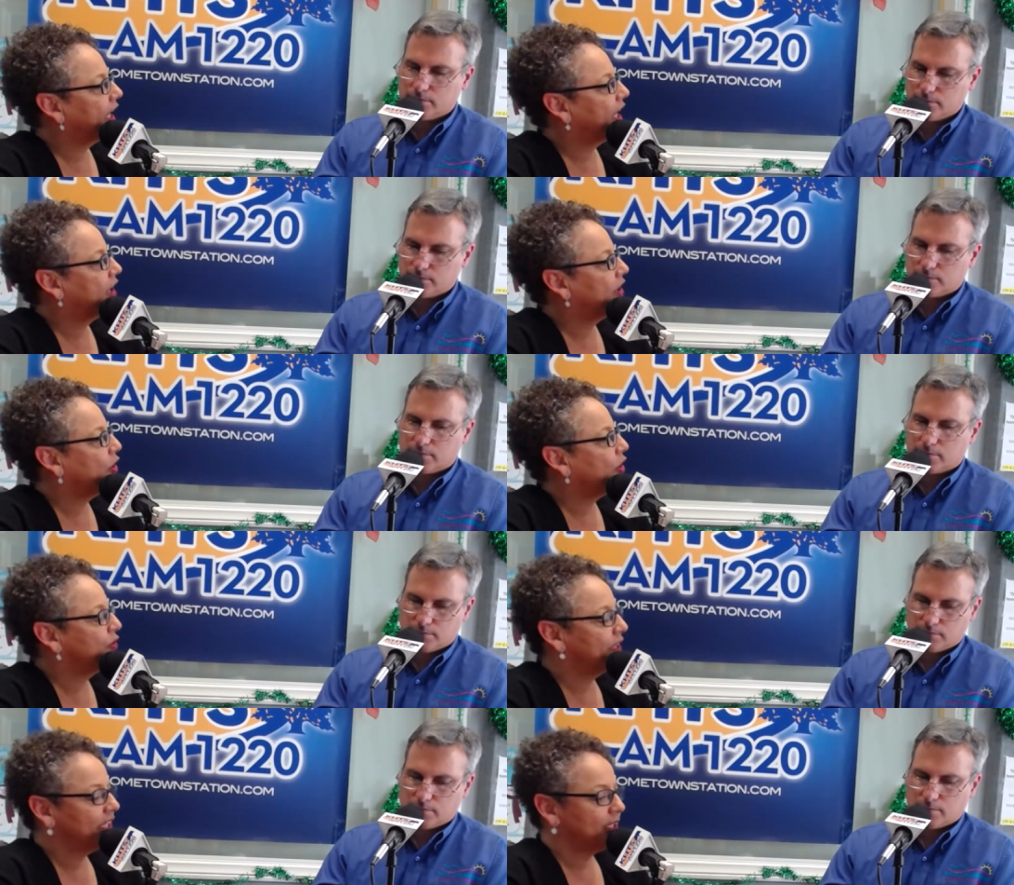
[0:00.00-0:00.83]
Speaker 1: Or you can
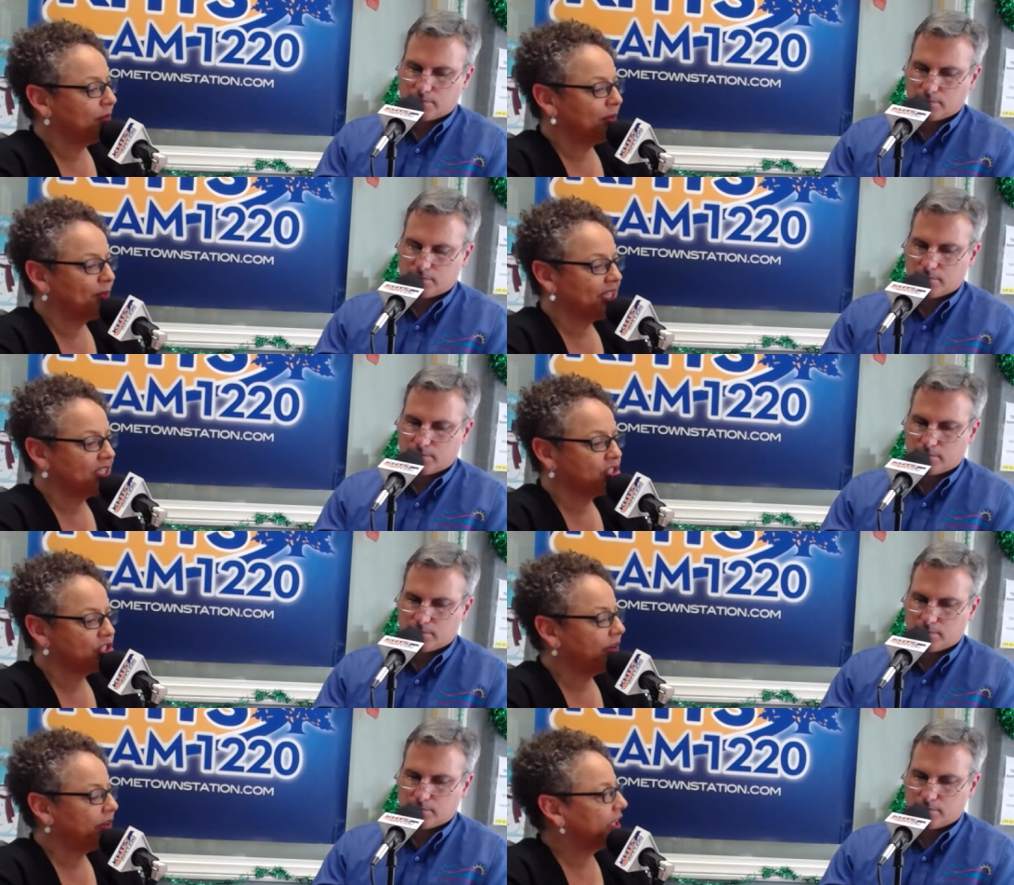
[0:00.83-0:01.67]
email me at
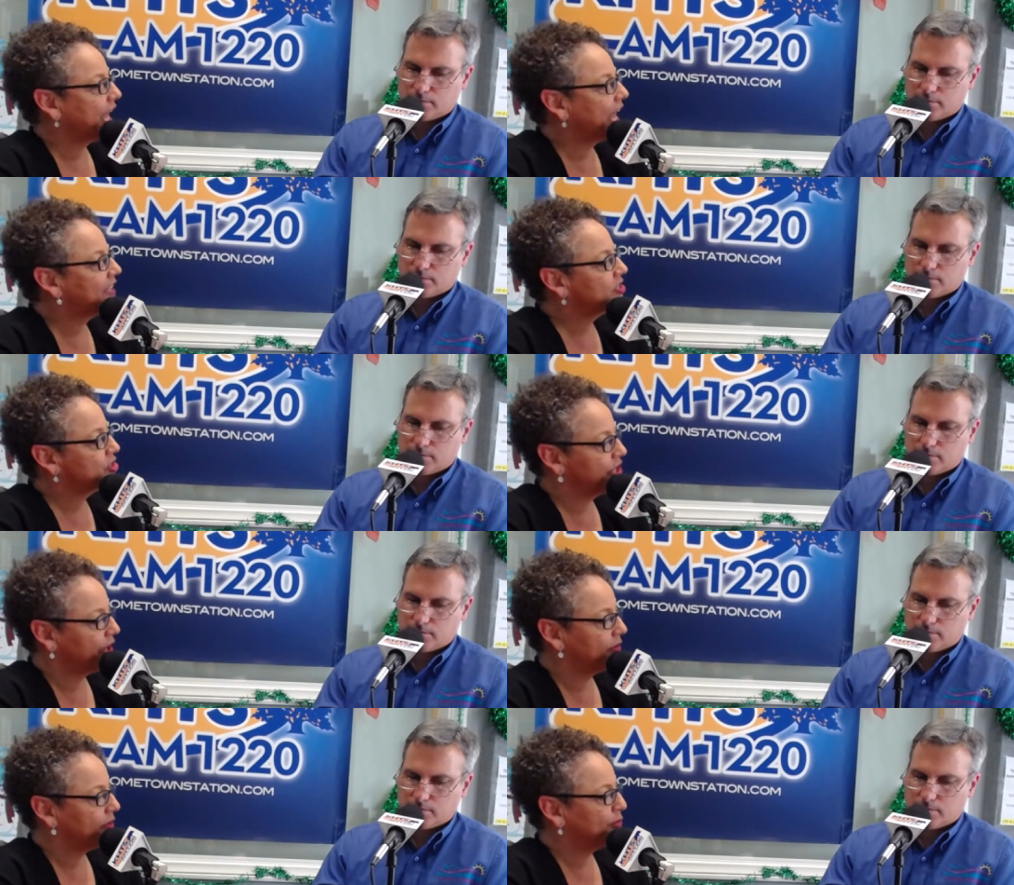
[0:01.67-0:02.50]

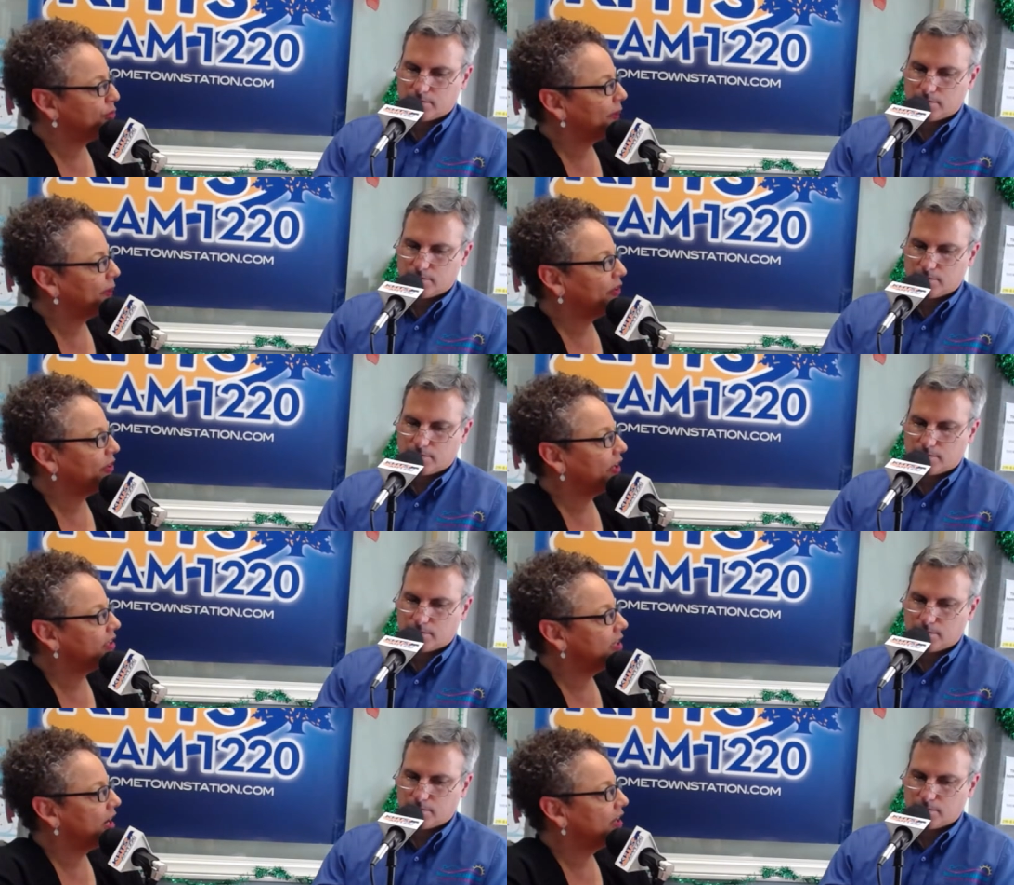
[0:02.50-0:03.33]

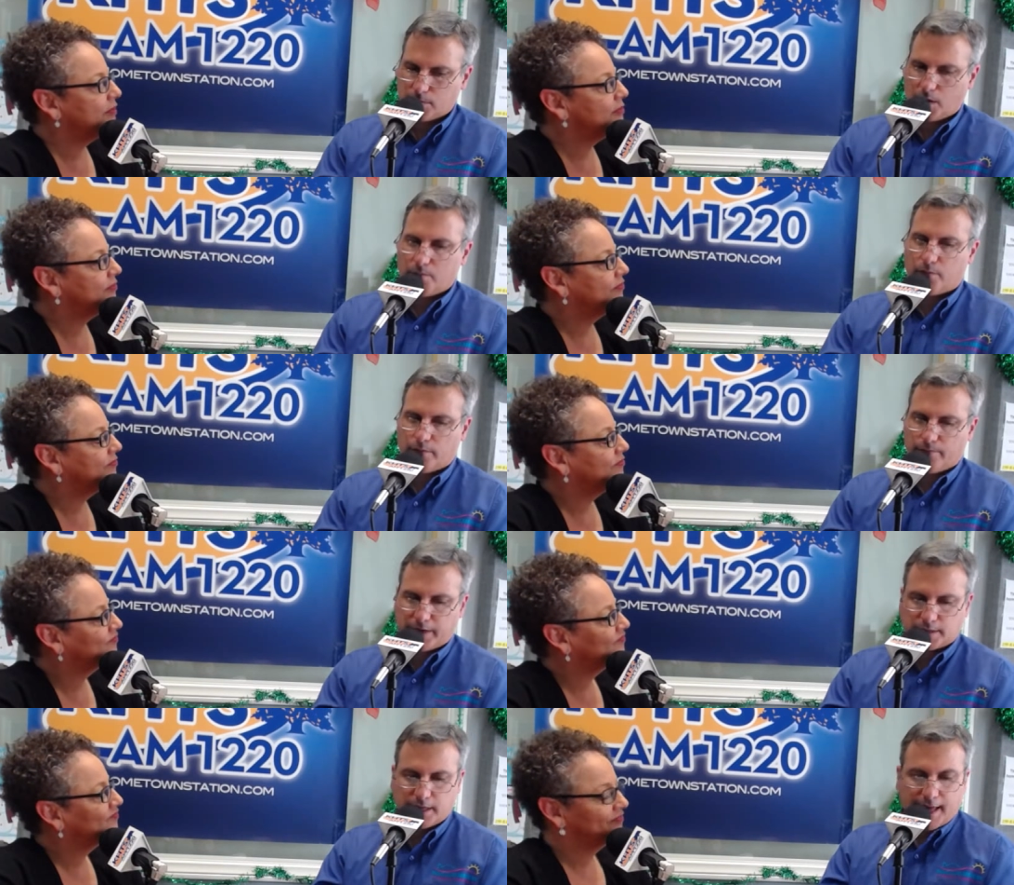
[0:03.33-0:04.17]
Sharon@SharonBrubaker.com.
Speaker 2: Perfect.
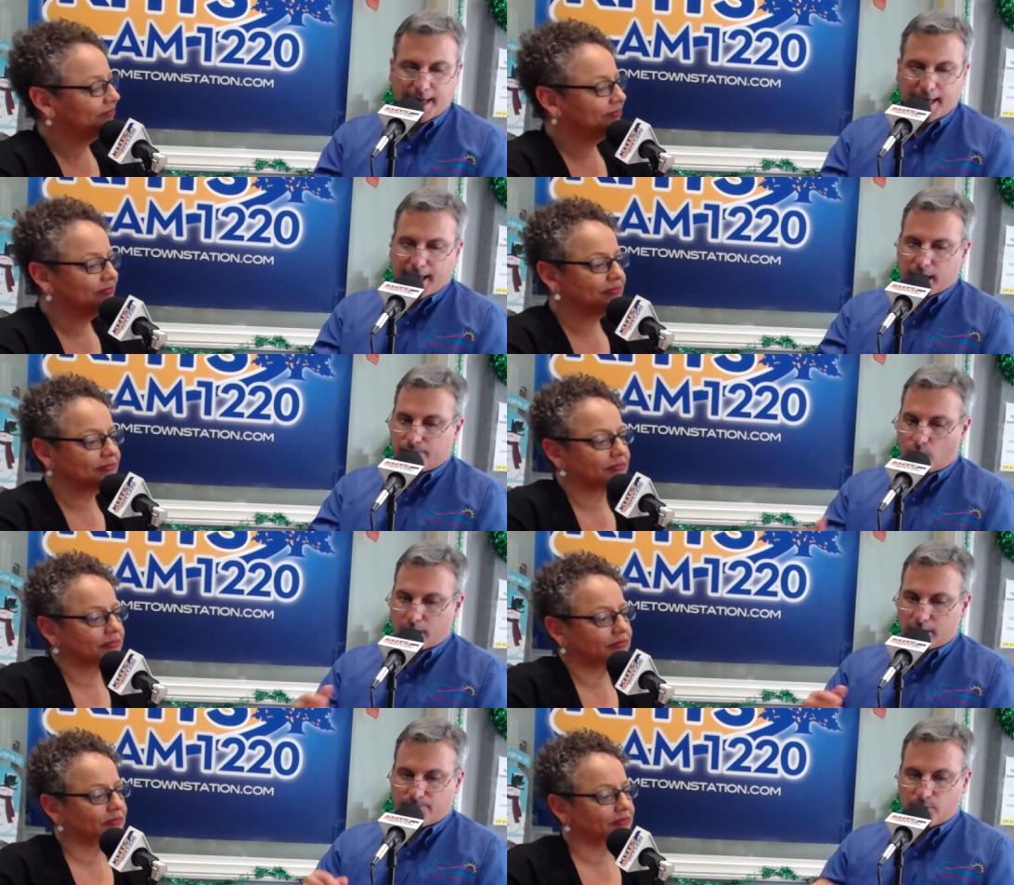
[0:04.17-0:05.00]
And if you want
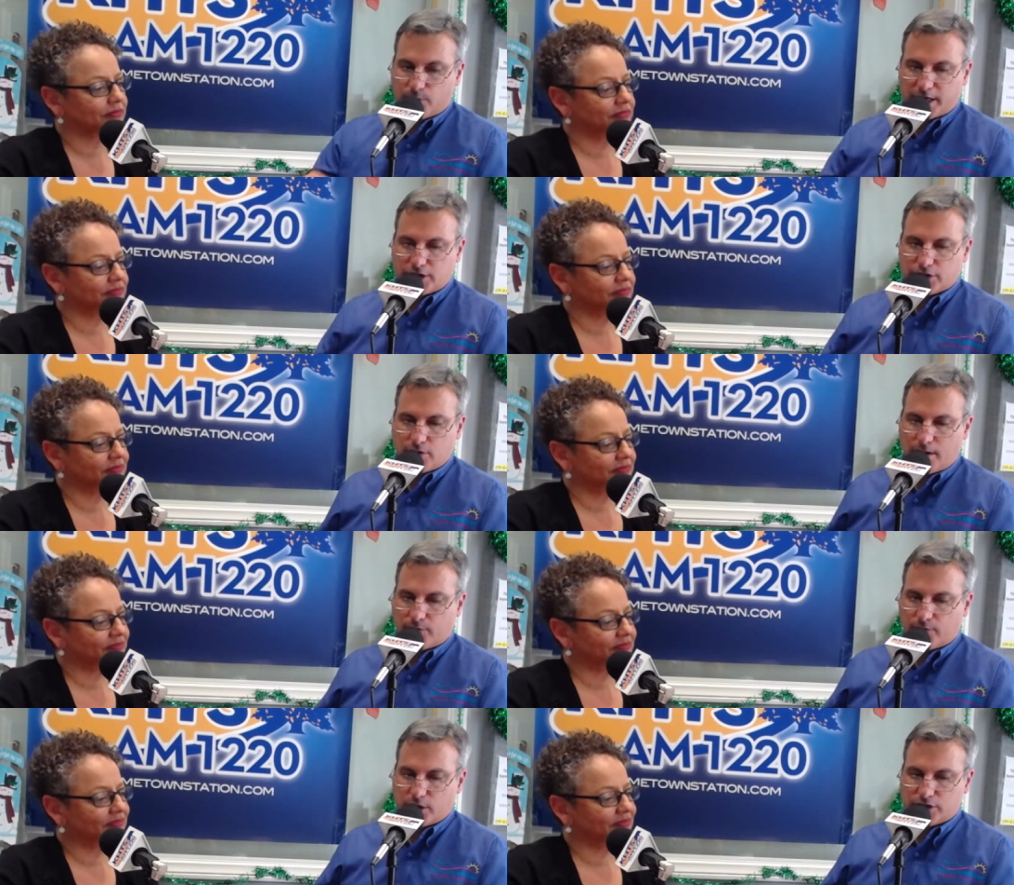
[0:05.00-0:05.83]
information or have
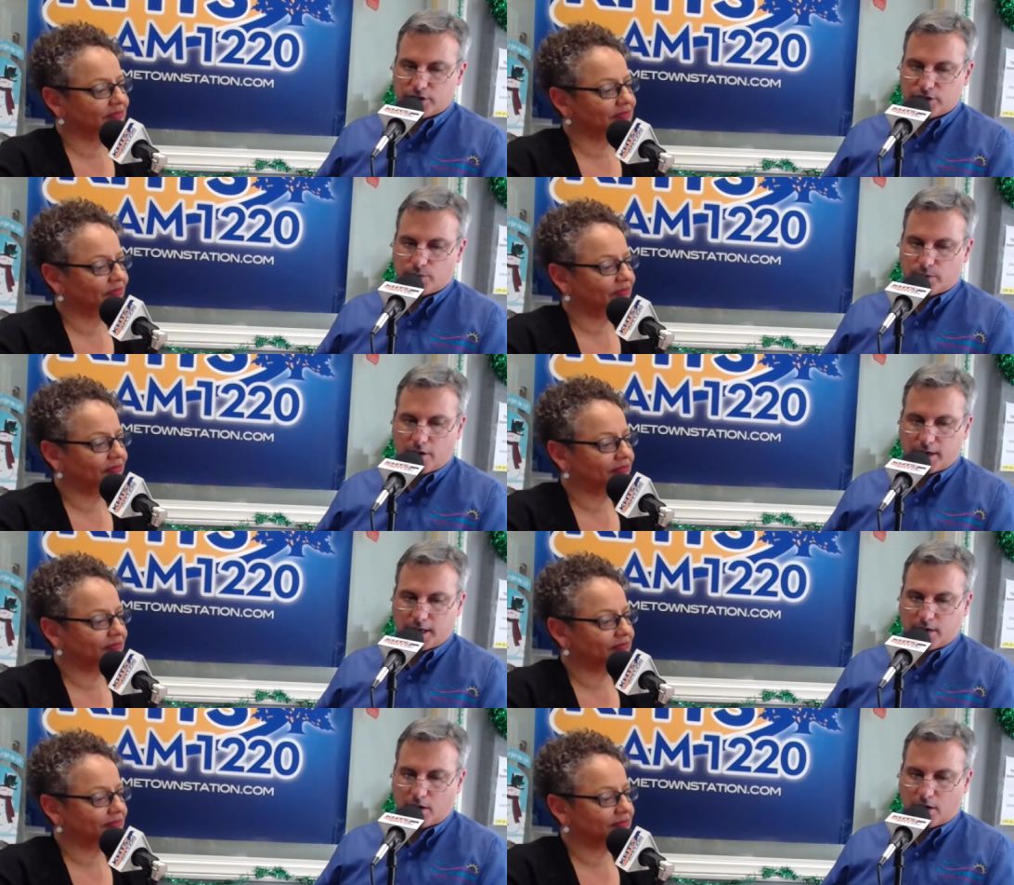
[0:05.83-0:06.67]
questions regarding our